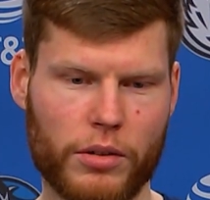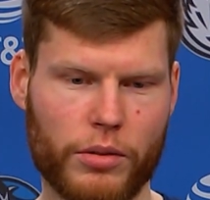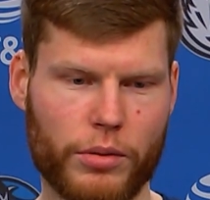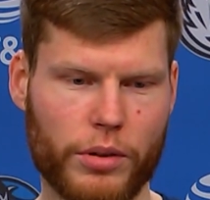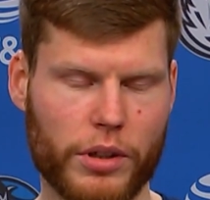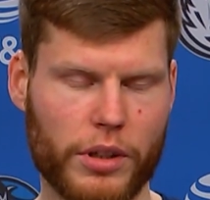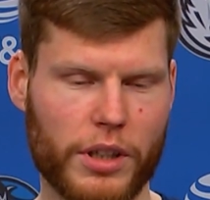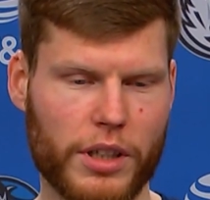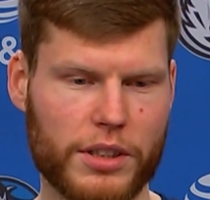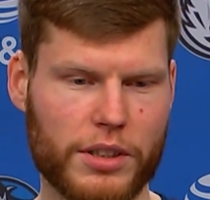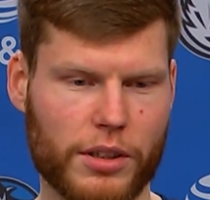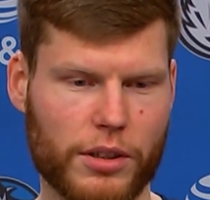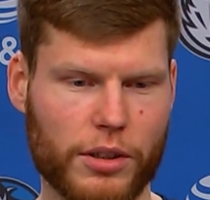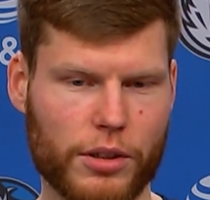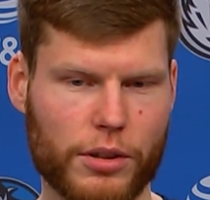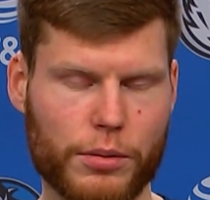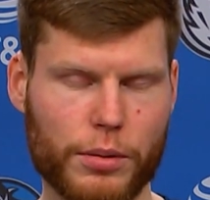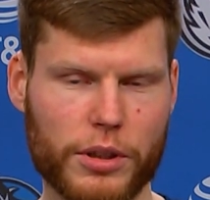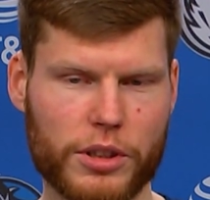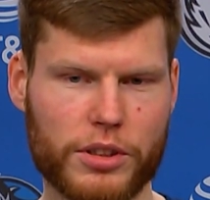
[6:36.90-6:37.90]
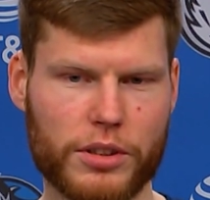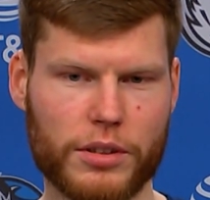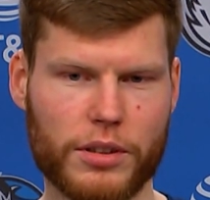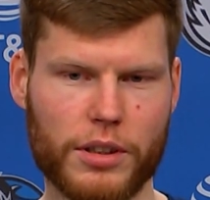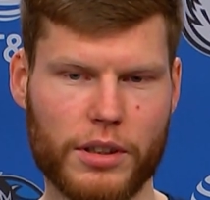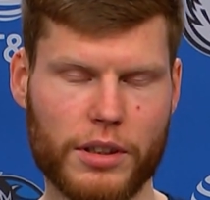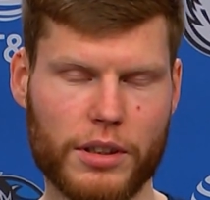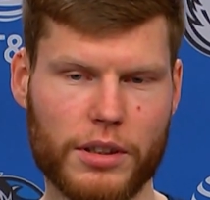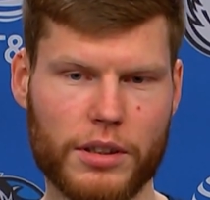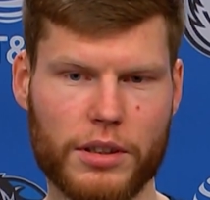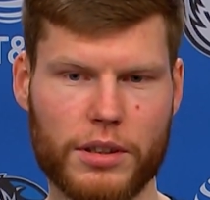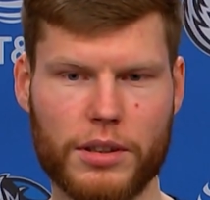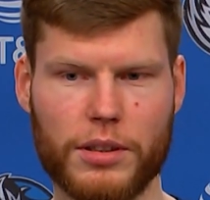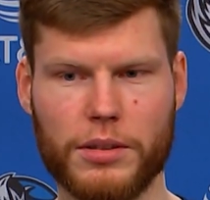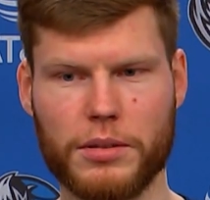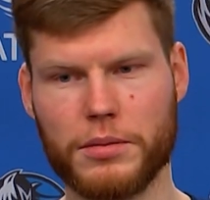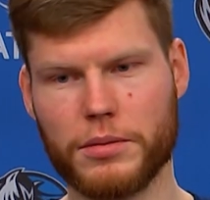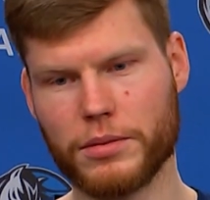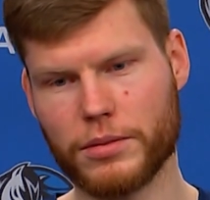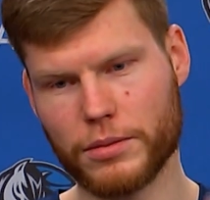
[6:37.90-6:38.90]
Well, that's a good question.
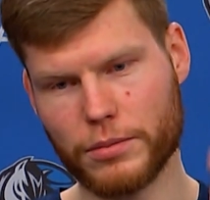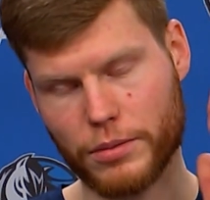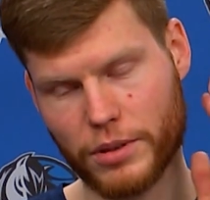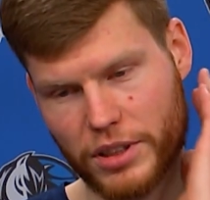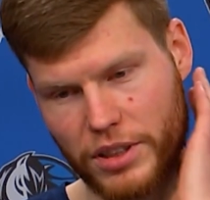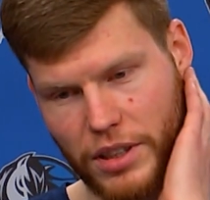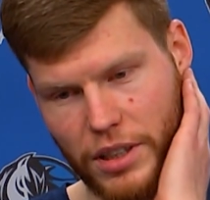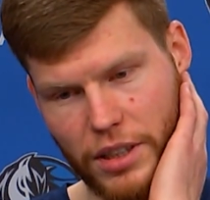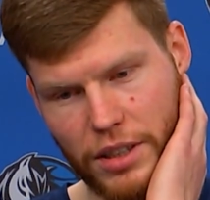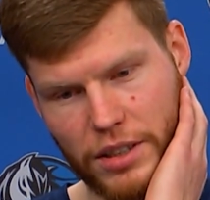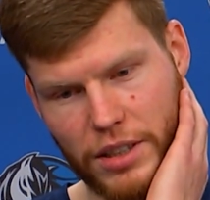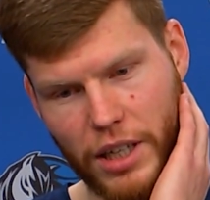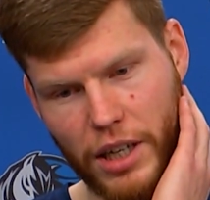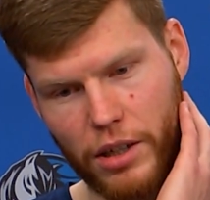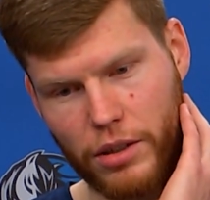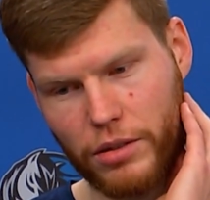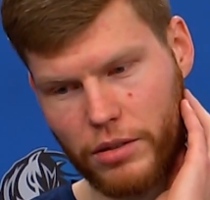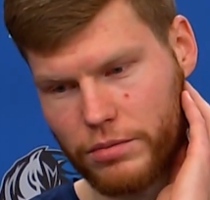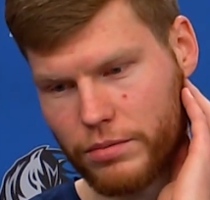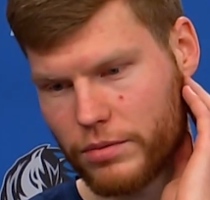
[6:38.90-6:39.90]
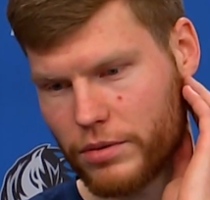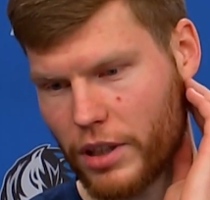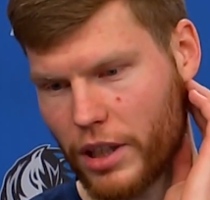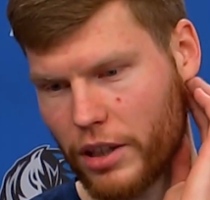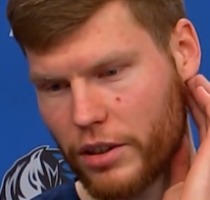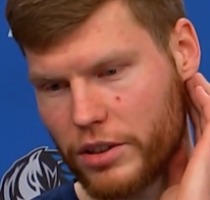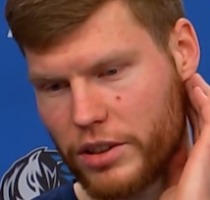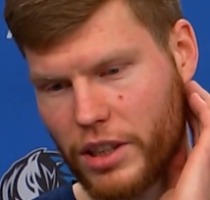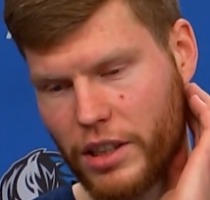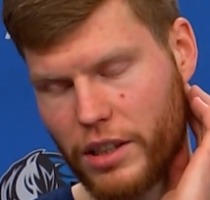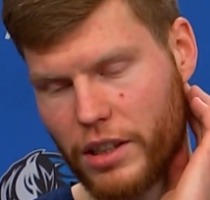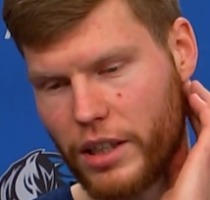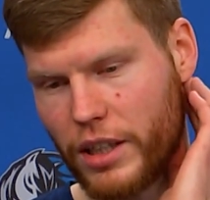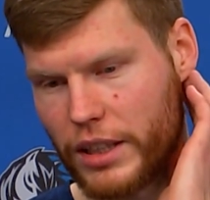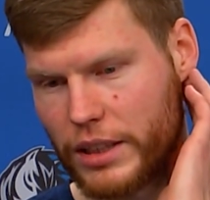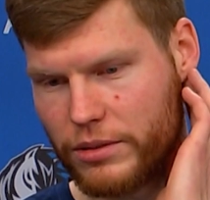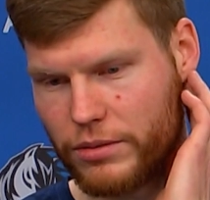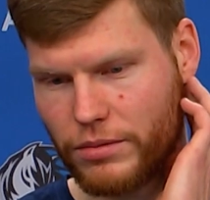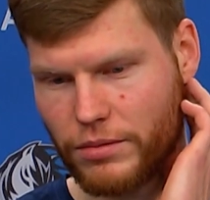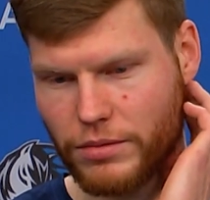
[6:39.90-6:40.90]
What stands out? I would say,
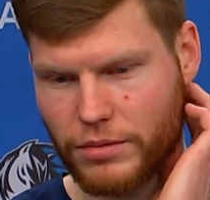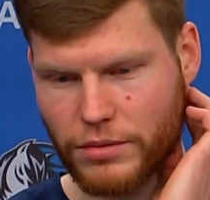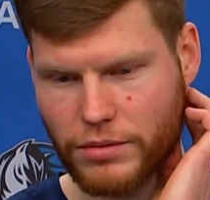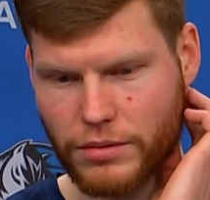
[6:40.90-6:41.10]
like,